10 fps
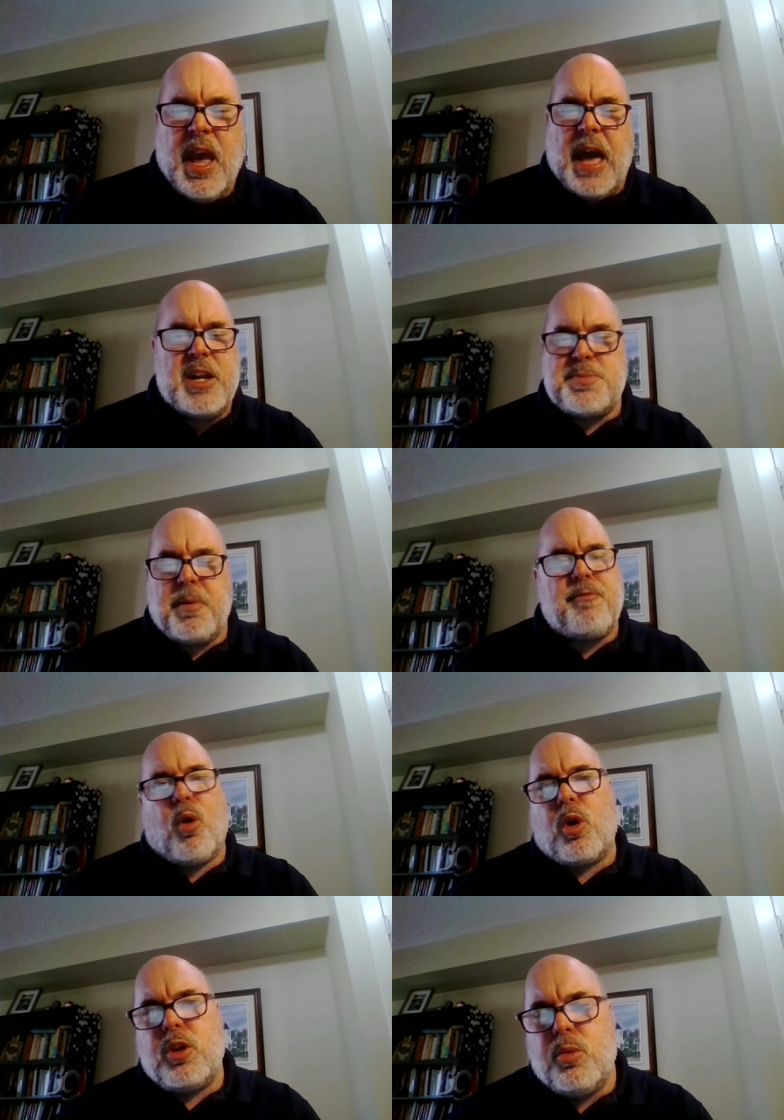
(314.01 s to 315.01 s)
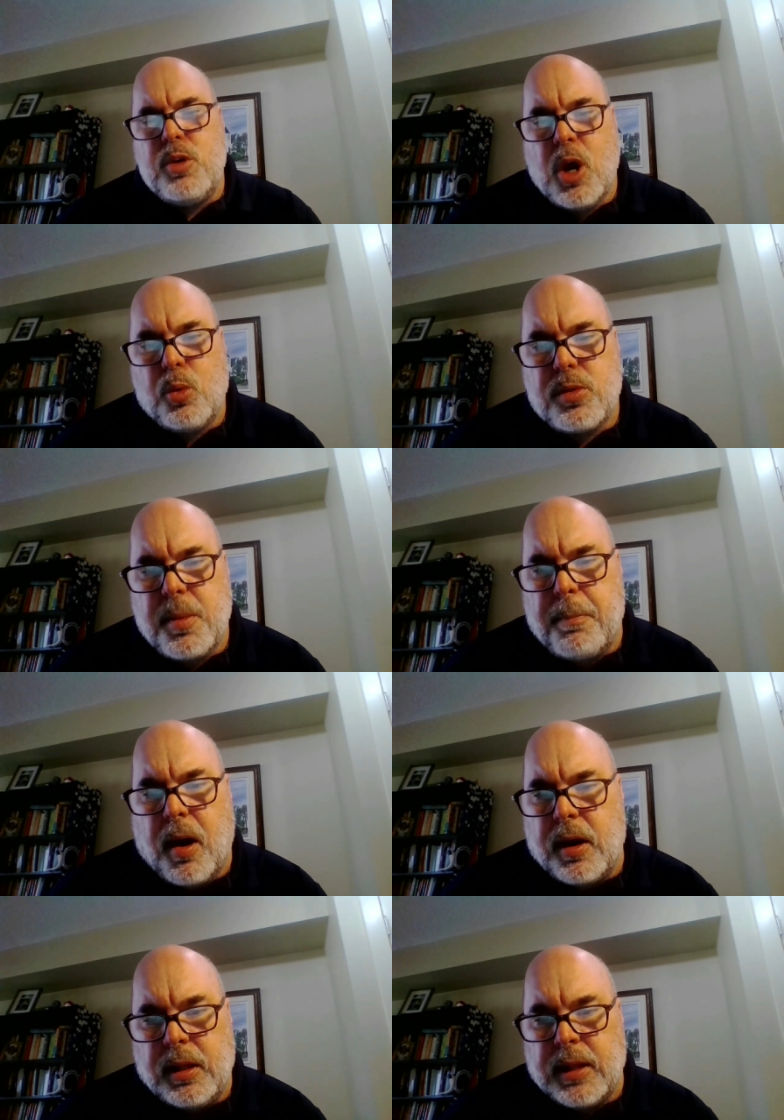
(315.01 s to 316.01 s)
and it's before you note the
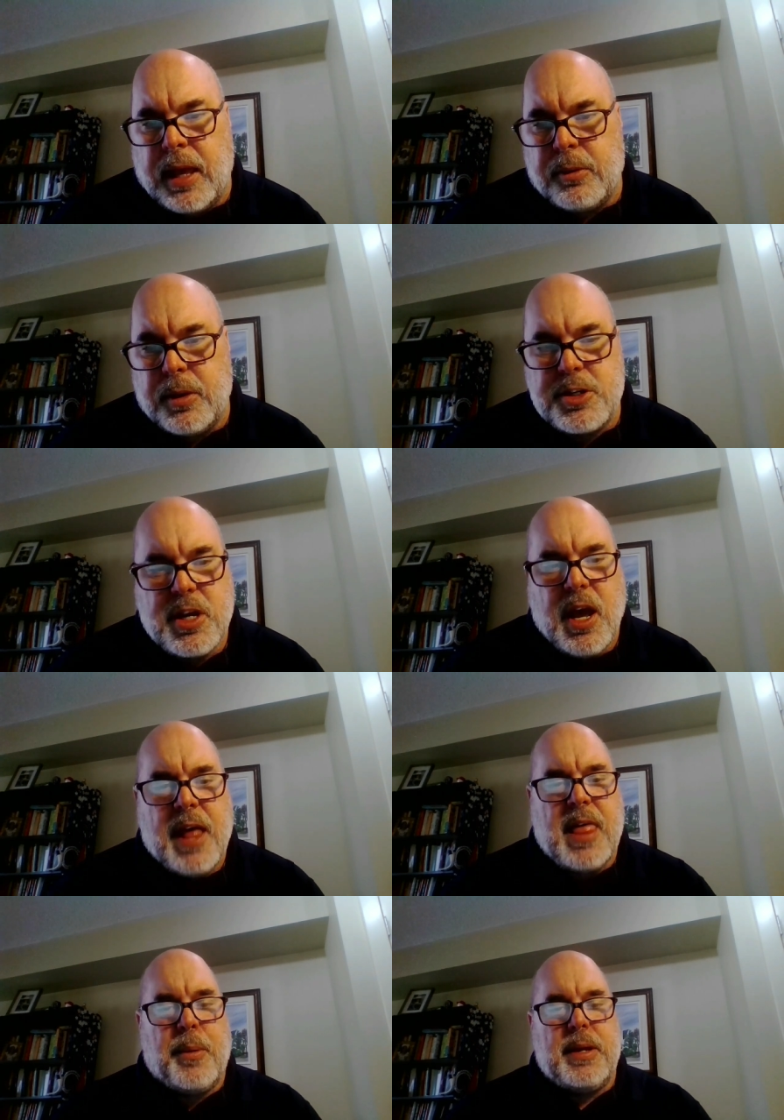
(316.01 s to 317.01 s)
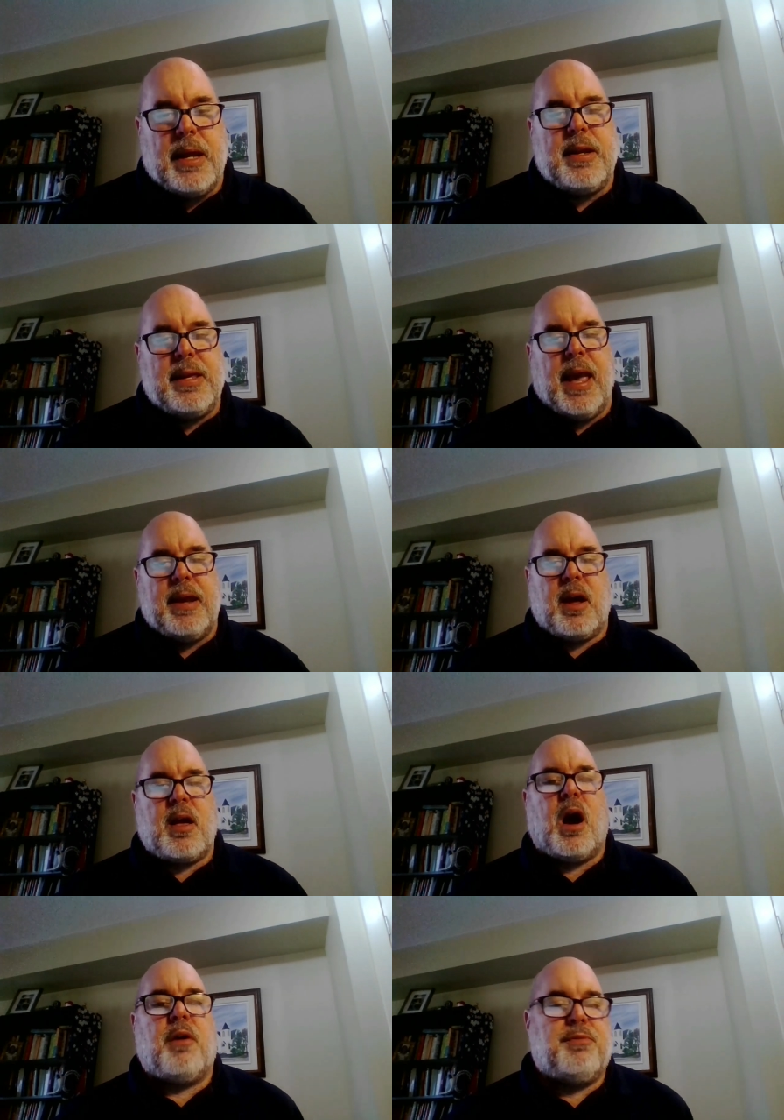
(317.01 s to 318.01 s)
body language that would indicate a
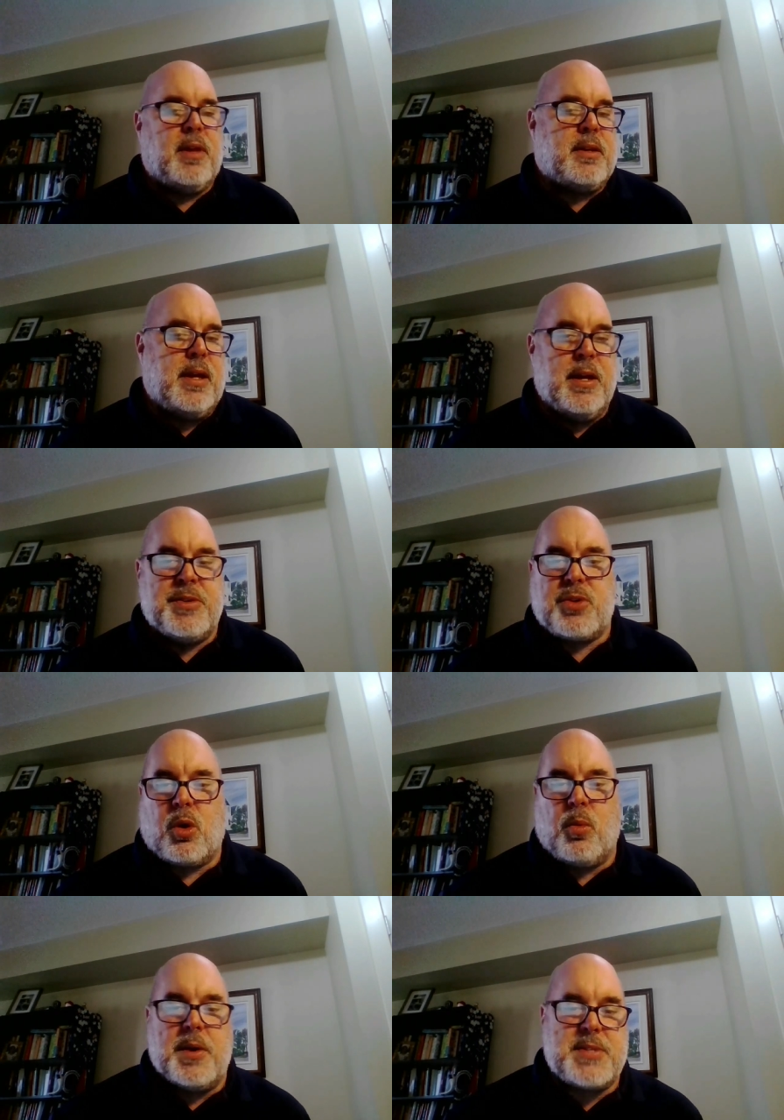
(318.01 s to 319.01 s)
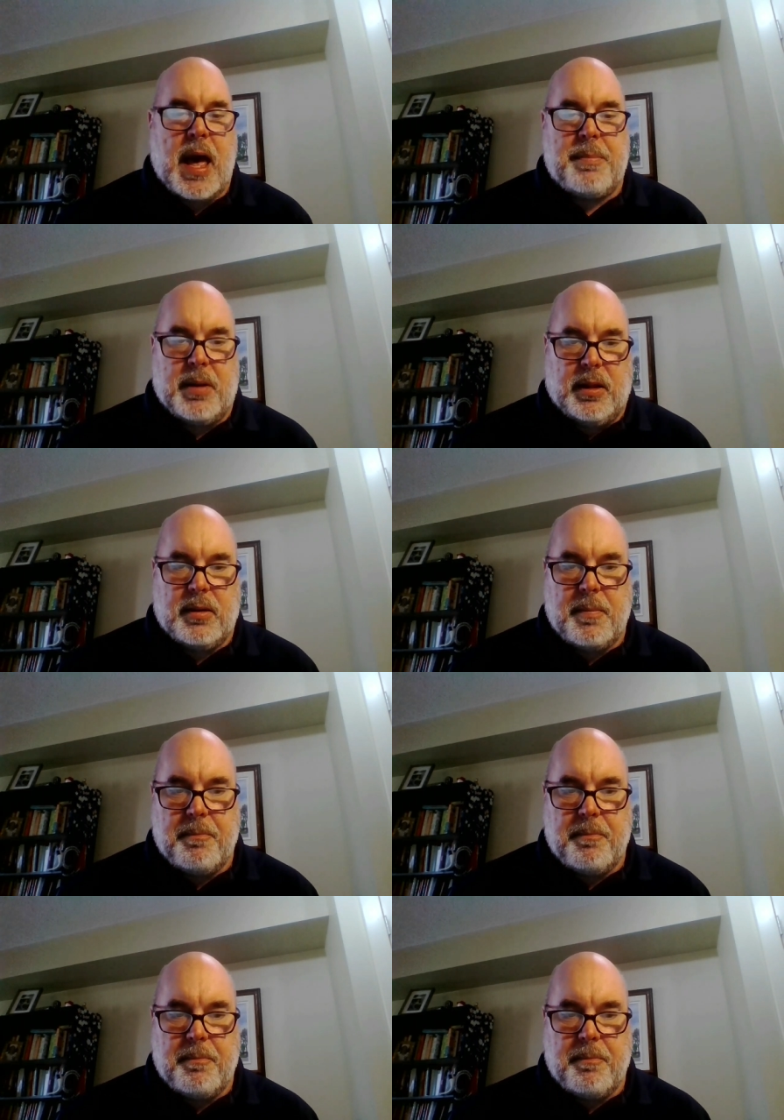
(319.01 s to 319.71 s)
conflict is or was happening.